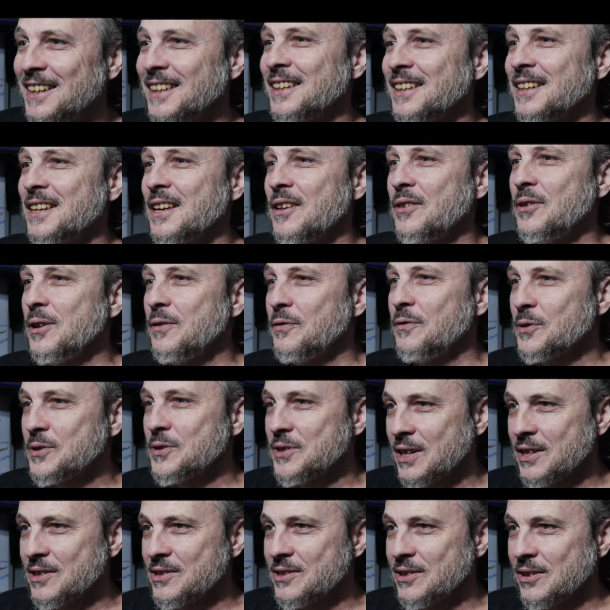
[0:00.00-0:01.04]
34
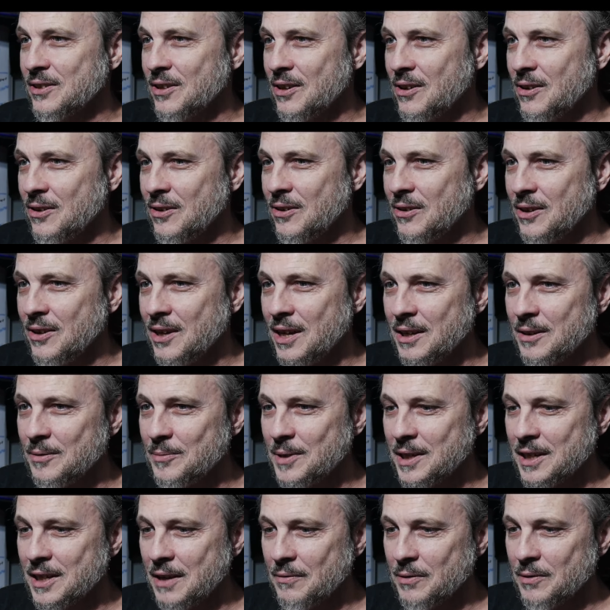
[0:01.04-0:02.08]
seconds to go, and we can
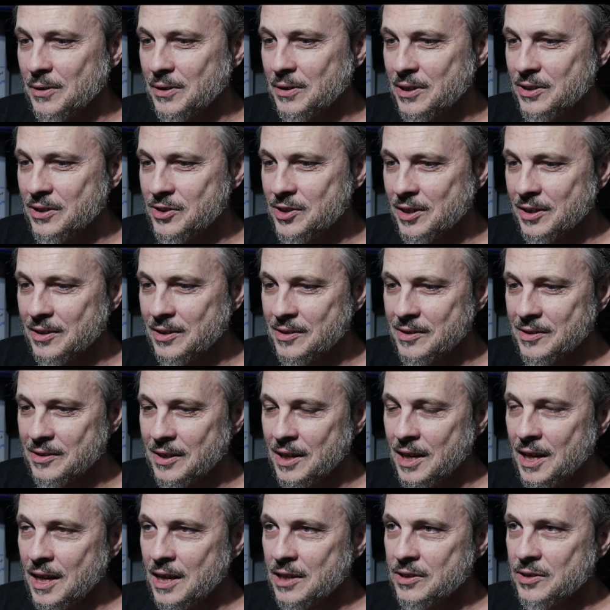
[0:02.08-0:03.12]
have a look at these chickens.
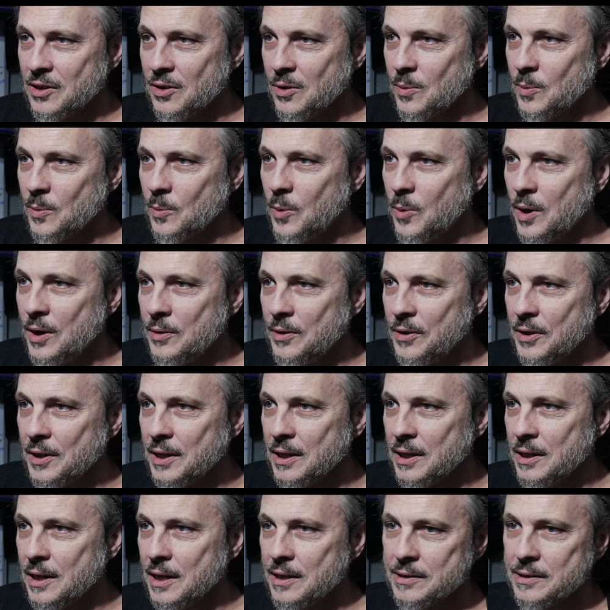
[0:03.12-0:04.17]
So one thing
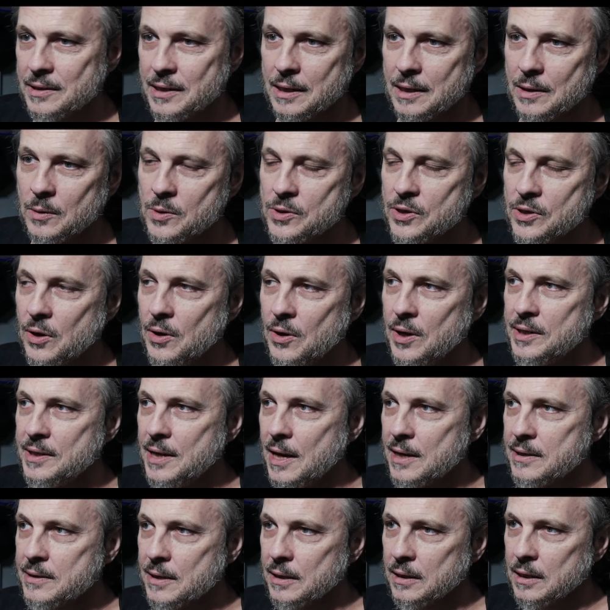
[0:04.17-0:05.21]
is also it takes
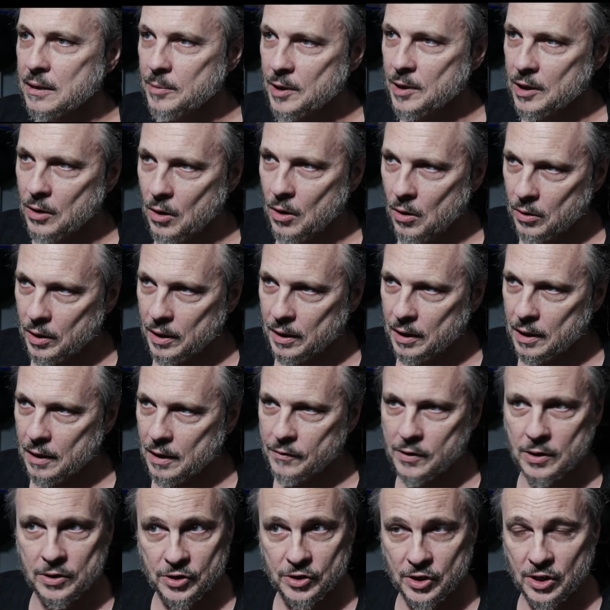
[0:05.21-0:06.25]
a little bit longer if you're
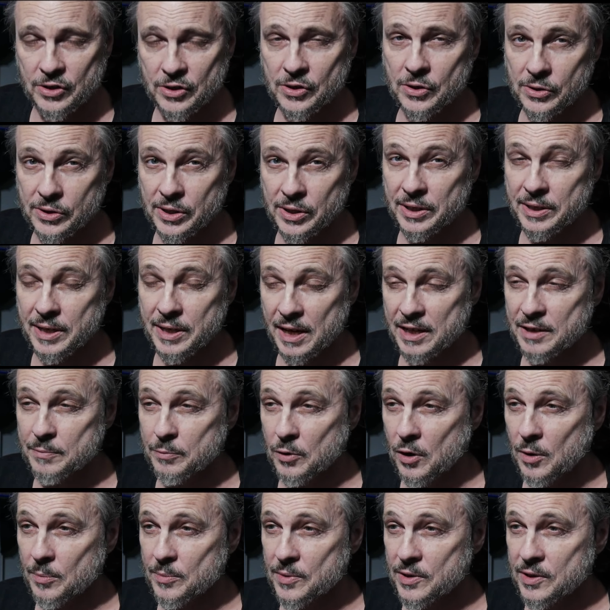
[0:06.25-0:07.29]
just using text
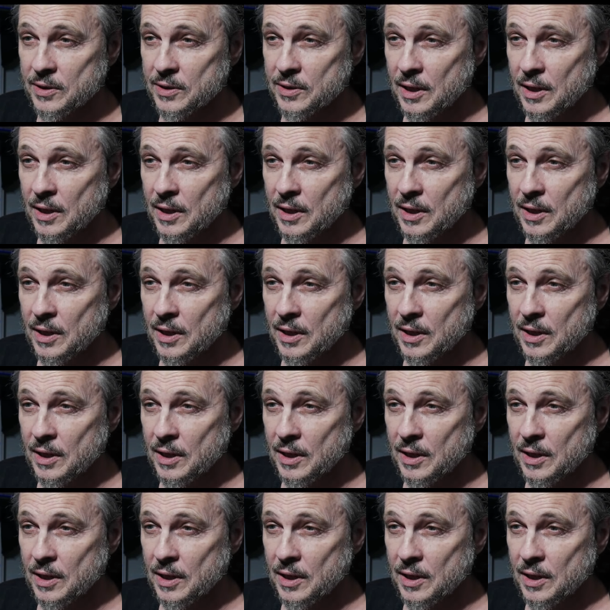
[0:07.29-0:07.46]
prompts.